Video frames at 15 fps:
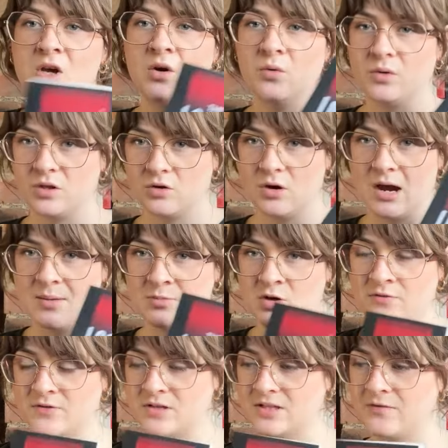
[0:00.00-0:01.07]
with crime
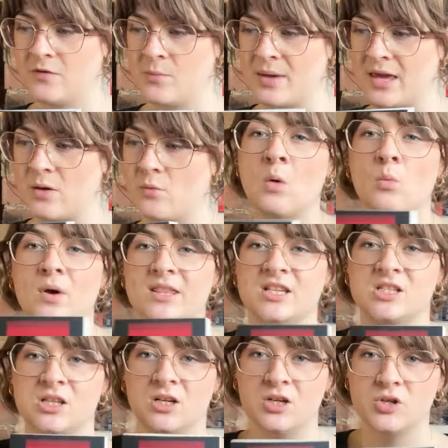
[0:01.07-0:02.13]
novels for me, where the
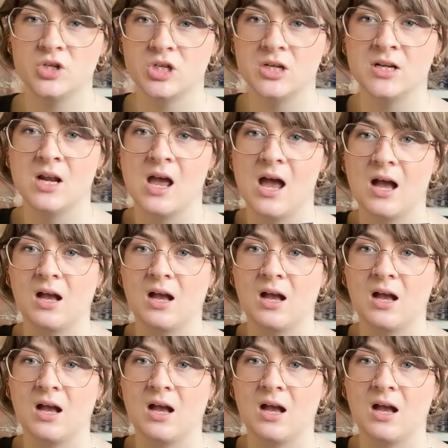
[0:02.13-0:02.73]
solution